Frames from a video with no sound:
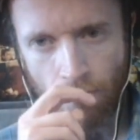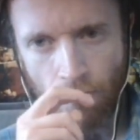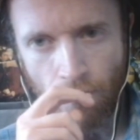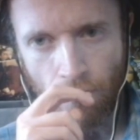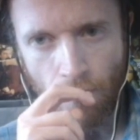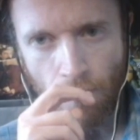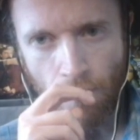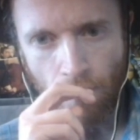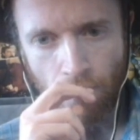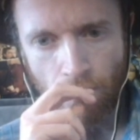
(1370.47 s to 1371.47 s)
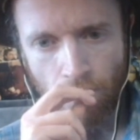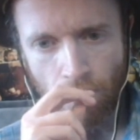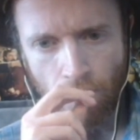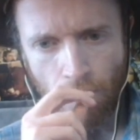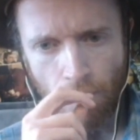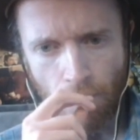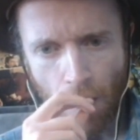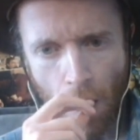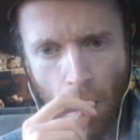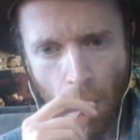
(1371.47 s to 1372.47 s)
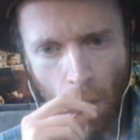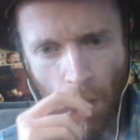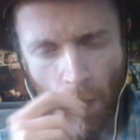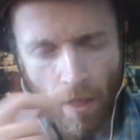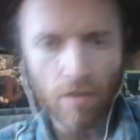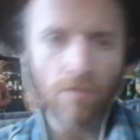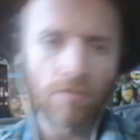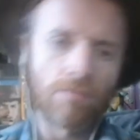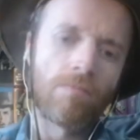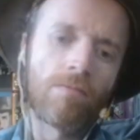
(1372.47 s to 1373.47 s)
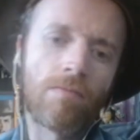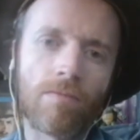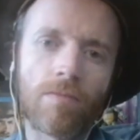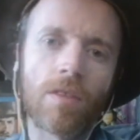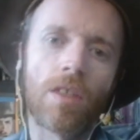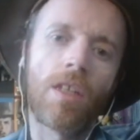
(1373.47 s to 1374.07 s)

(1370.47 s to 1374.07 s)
I don't know. I reckon something's come over me.